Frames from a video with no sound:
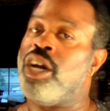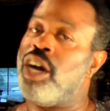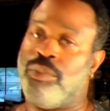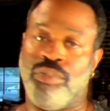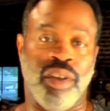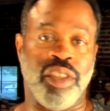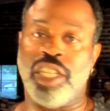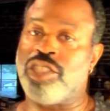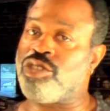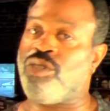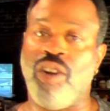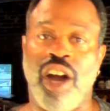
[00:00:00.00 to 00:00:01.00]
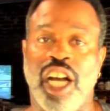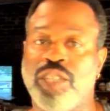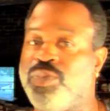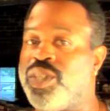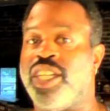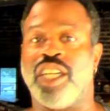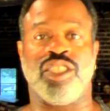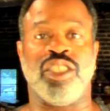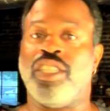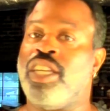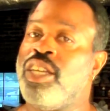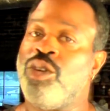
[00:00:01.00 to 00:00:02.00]
a brother in his garage
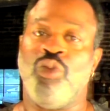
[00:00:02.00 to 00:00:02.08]
production,